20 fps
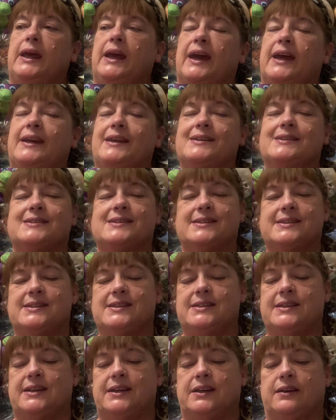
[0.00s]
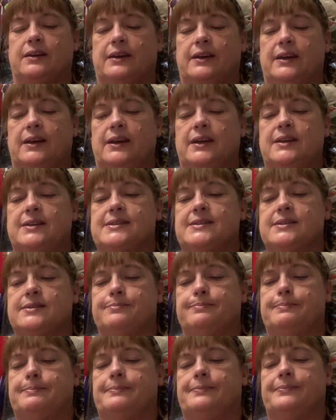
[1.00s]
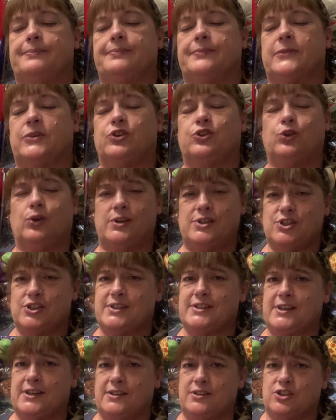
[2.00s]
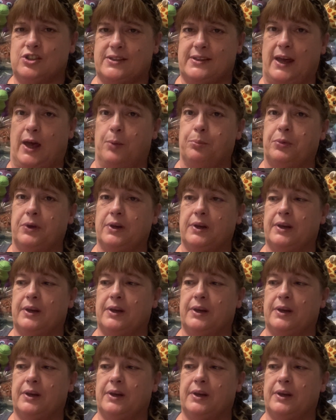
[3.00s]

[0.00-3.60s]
and he said, Cindy, he said, the strangest thing just happened.